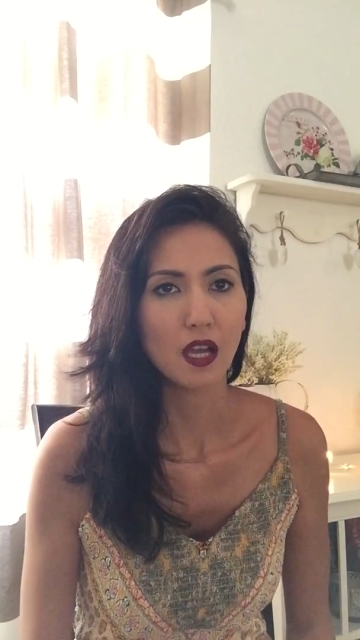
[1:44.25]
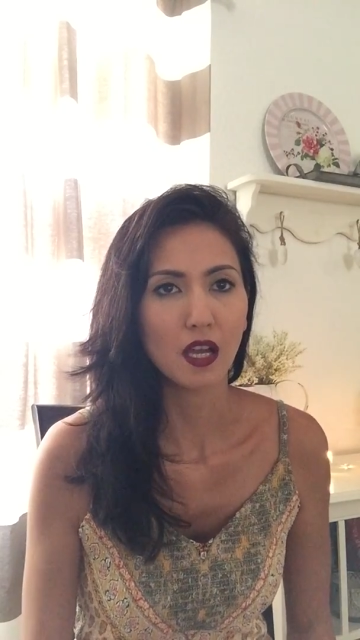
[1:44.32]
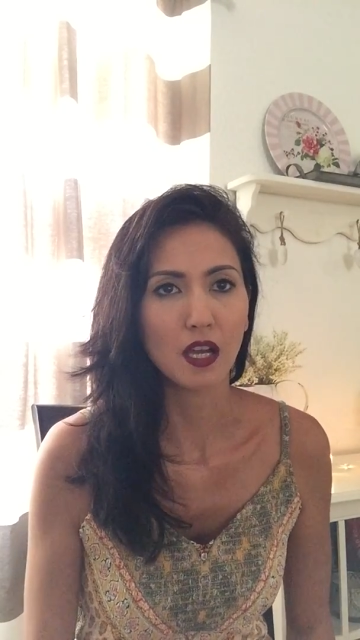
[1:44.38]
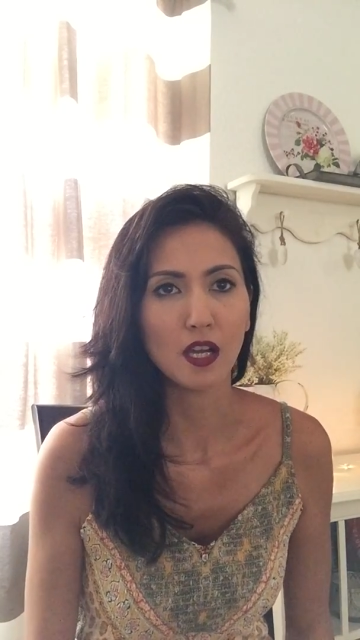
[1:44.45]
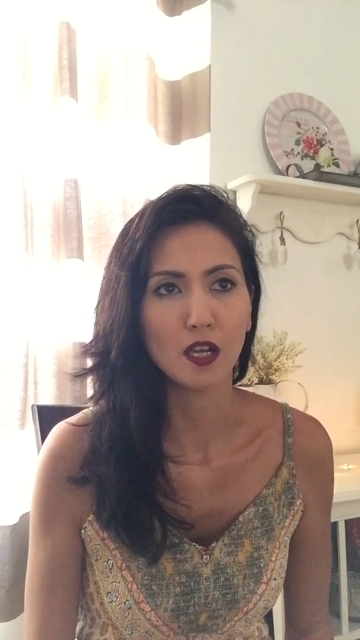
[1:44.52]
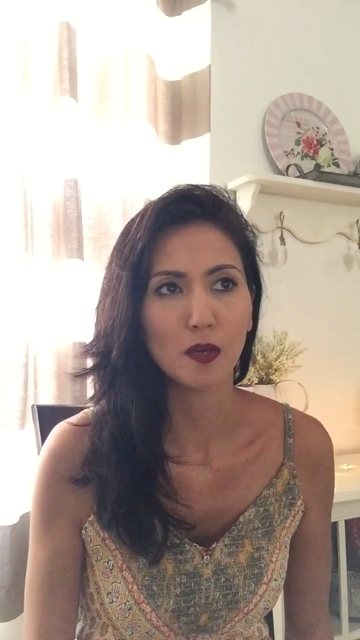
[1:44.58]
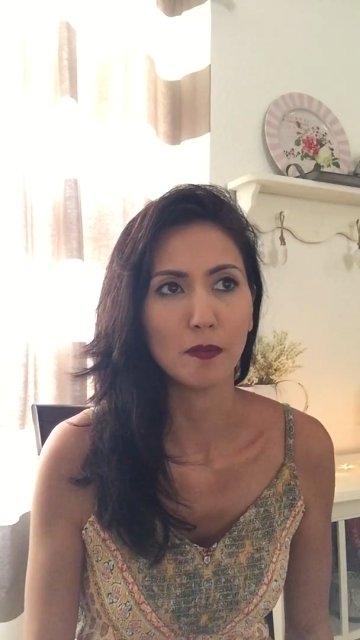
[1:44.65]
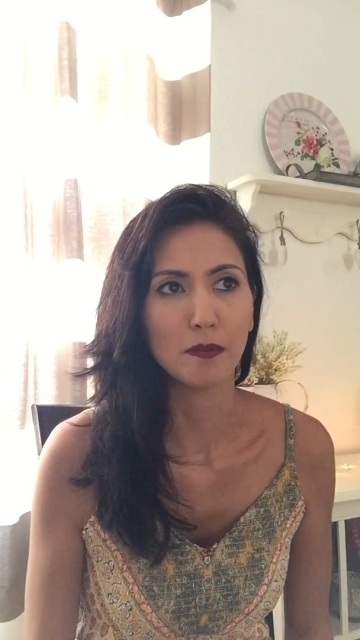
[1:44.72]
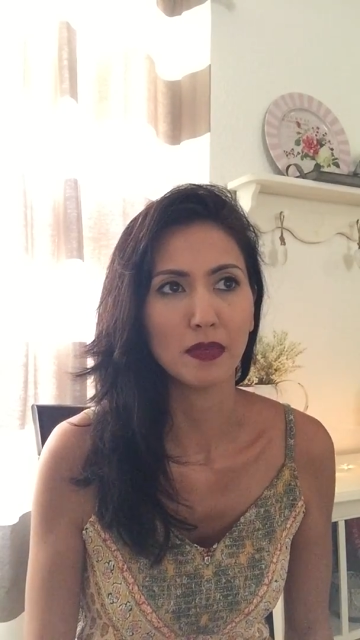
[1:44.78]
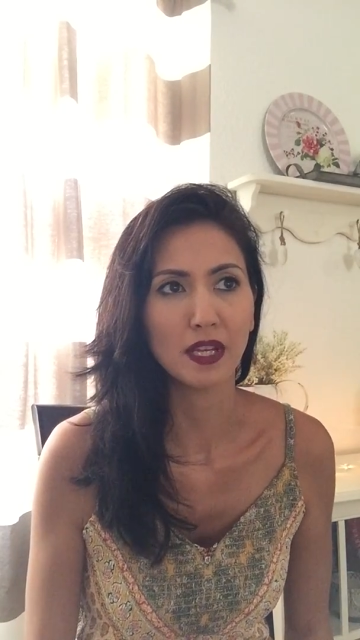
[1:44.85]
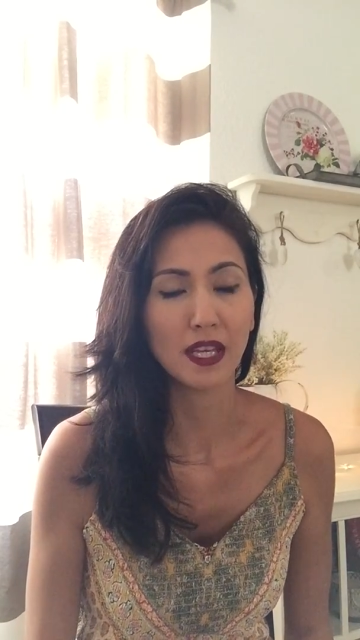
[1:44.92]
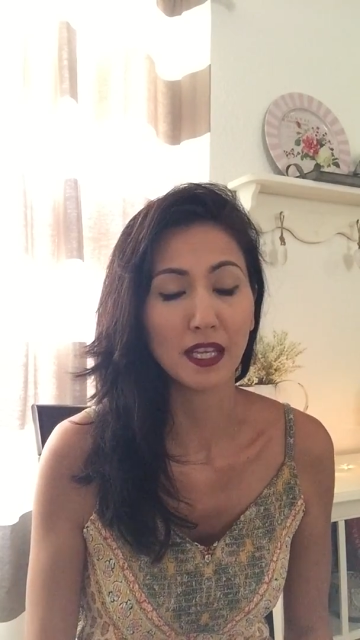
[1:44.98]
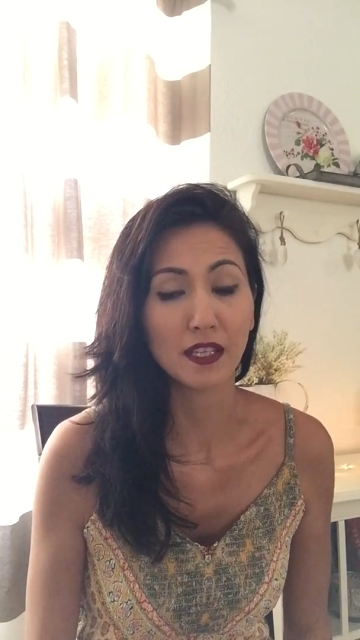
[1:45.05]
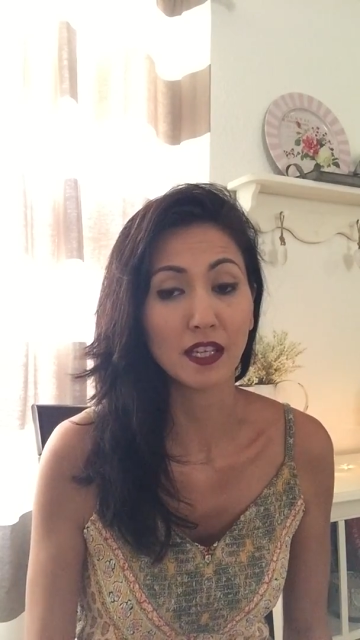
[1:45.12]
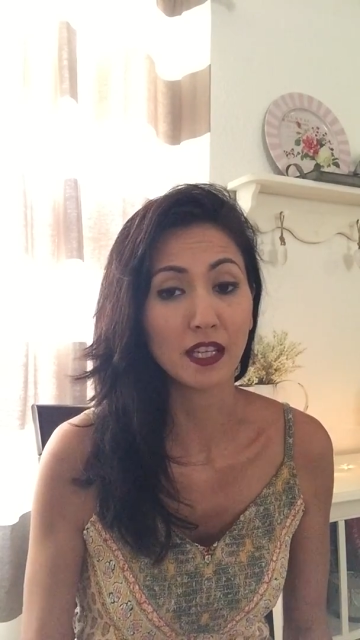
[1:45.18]

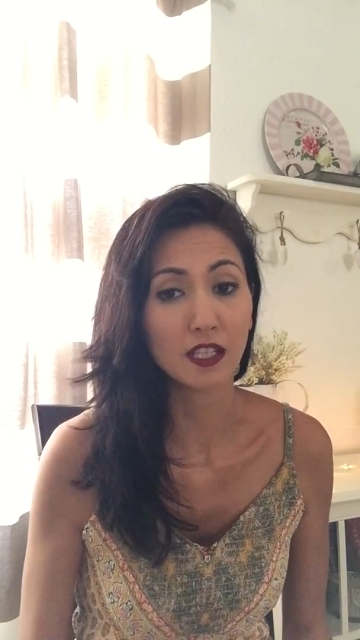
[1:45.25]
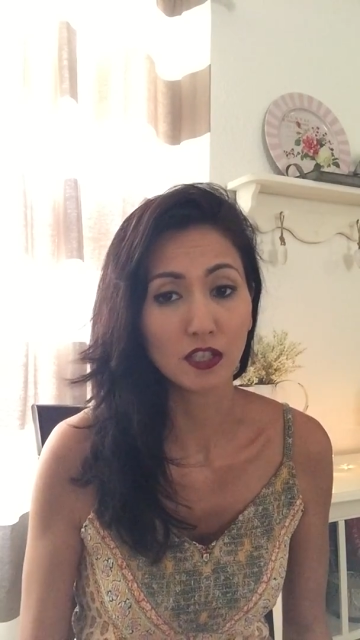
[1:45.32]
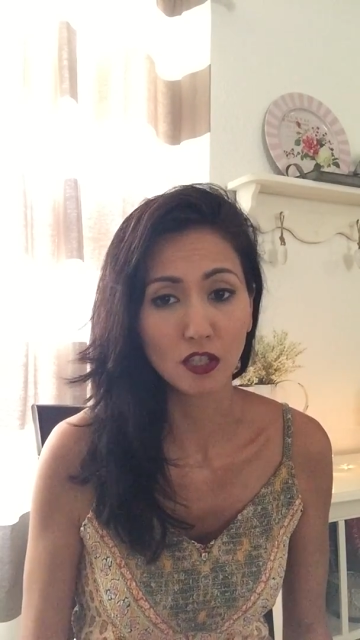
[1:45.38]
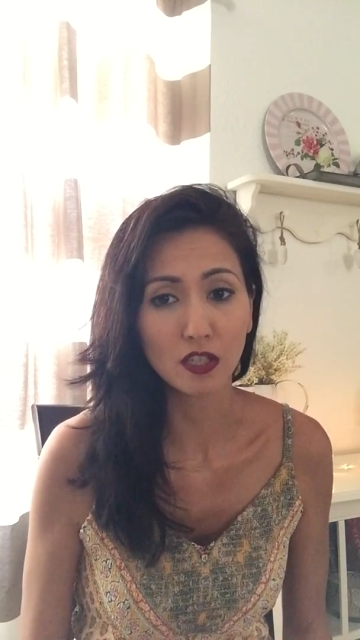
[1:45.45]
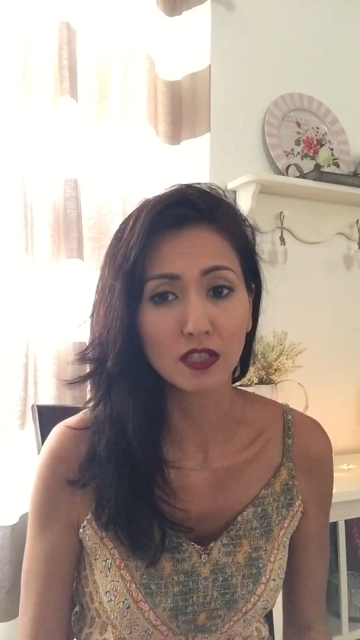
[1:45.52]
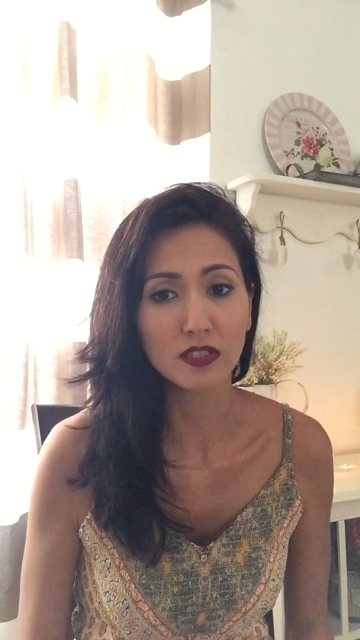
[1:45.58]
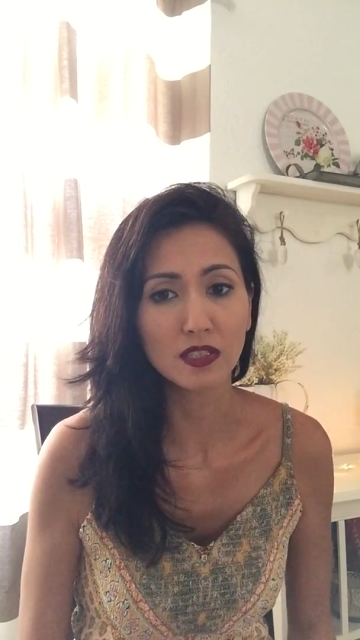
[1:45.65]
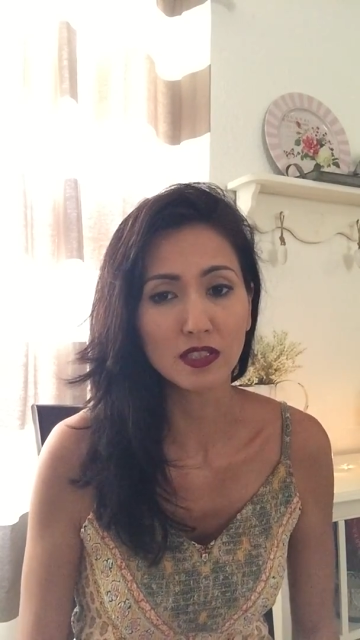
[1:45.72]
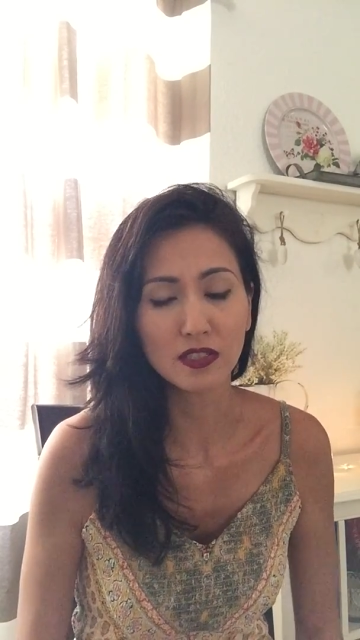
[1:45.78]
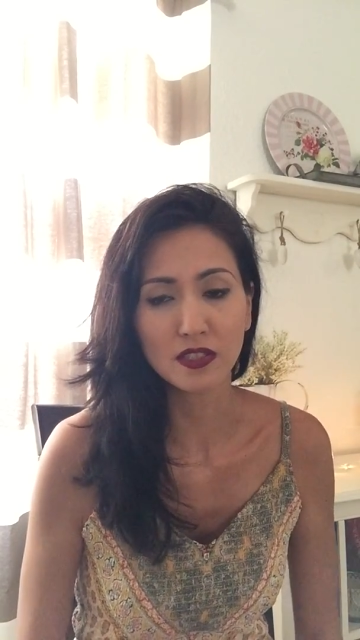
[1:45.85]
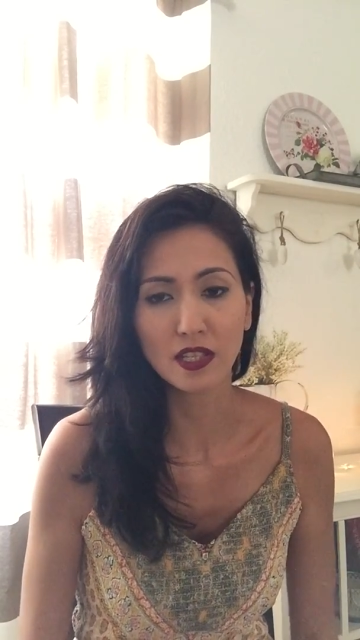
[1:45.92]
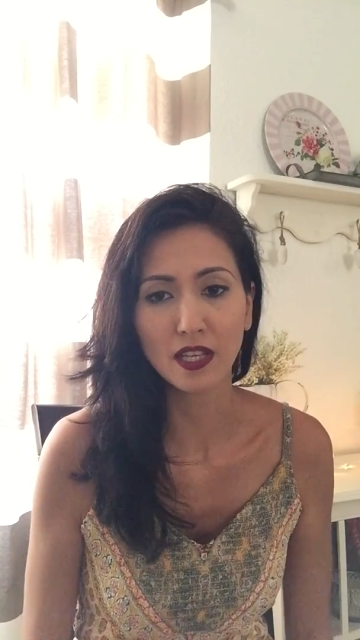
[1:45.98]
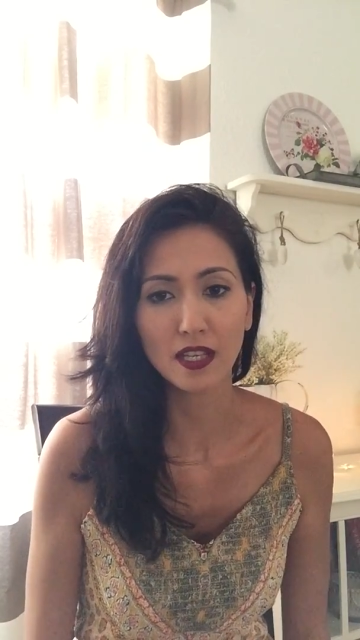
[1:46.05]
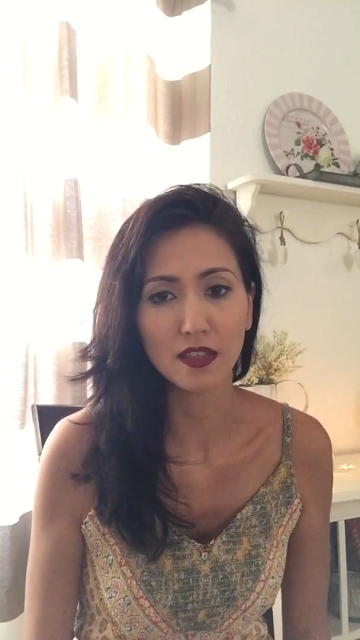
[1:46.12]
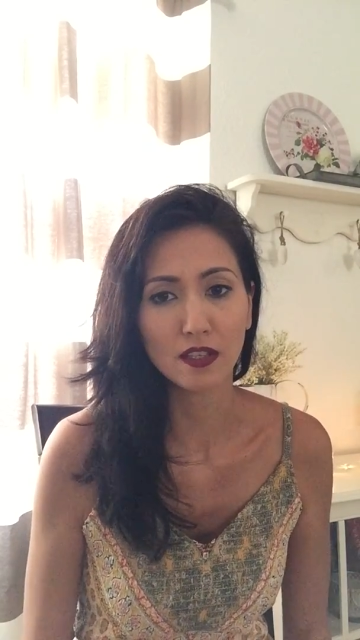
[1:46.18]
And I can honestly
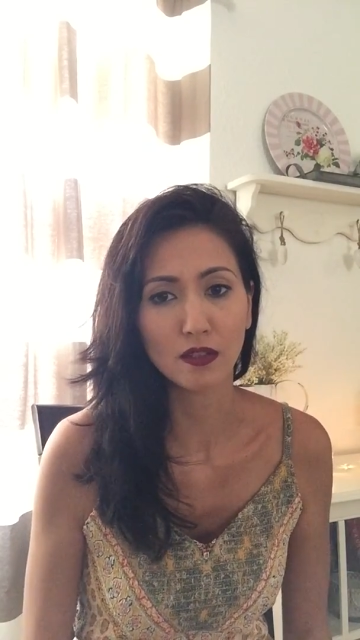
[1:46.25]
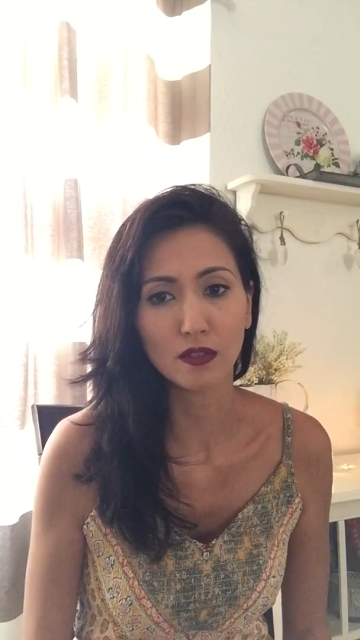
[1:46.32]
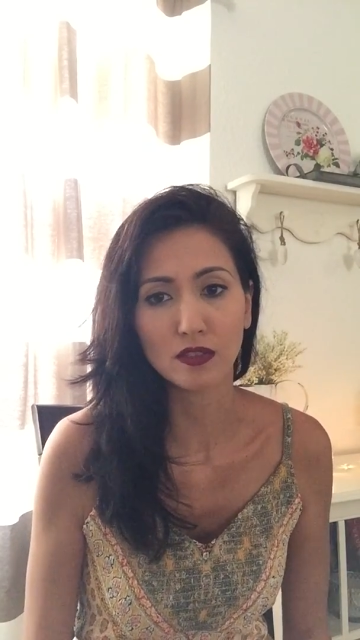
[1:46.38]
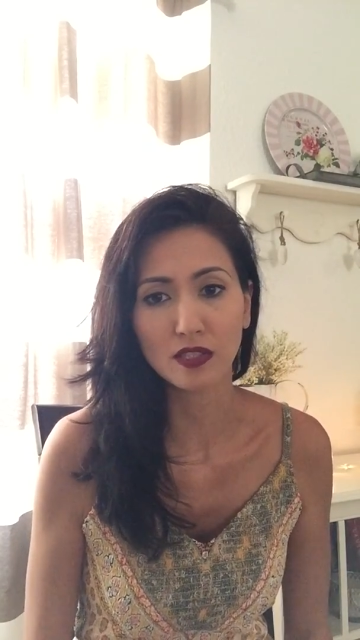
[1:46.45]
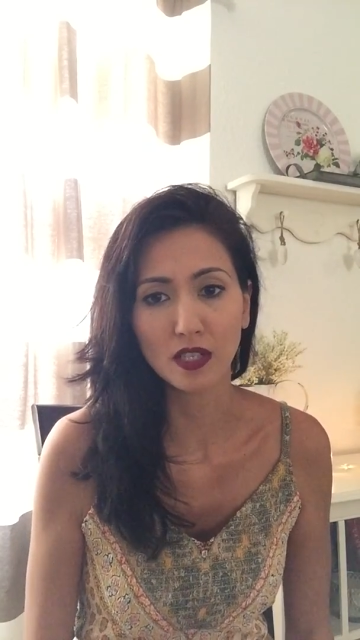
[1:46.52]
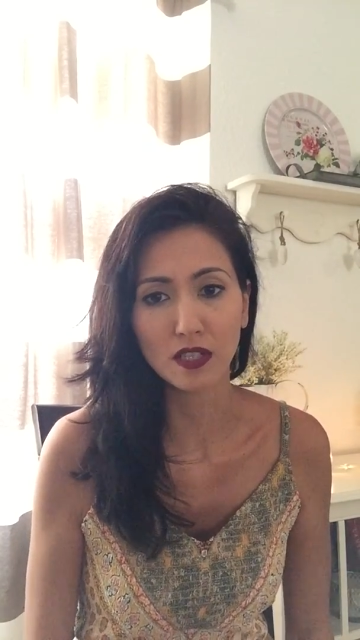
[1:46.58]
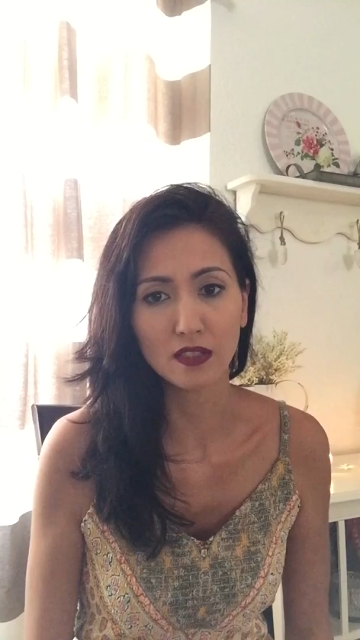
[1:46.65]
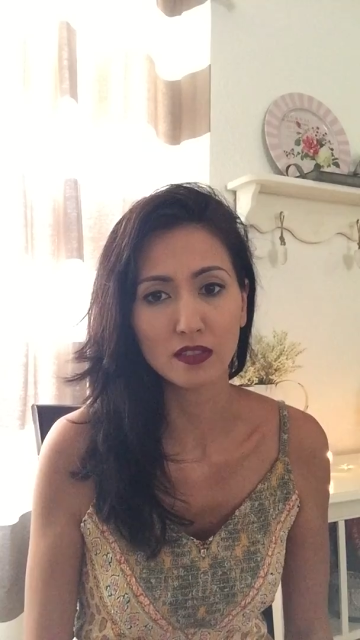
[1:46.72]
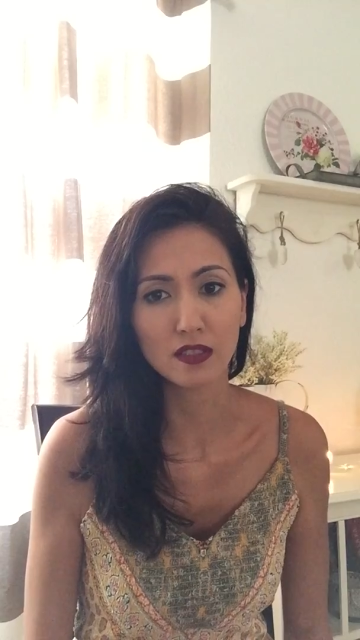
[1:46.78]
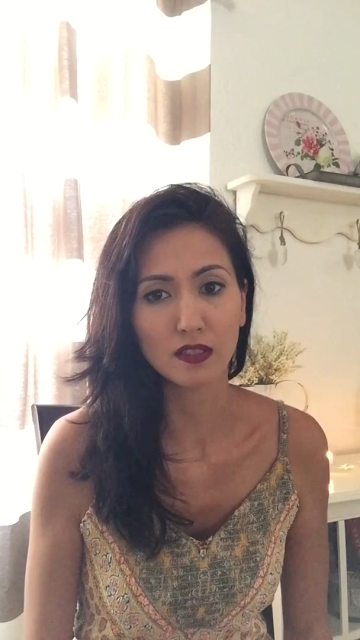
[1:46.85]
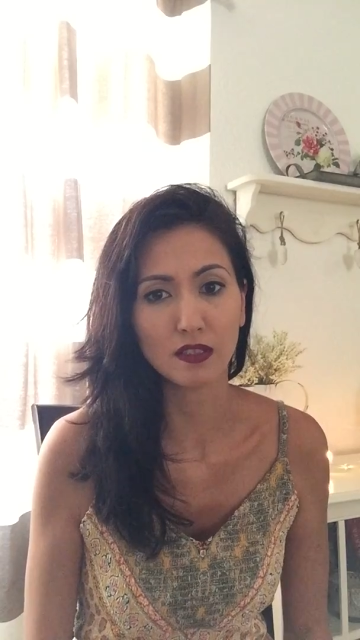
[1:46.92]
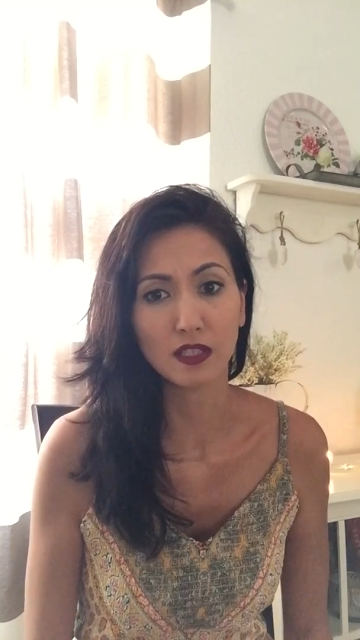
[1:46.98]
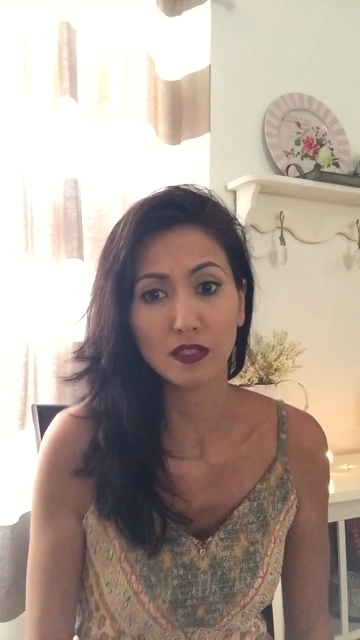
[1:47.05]
say there are days that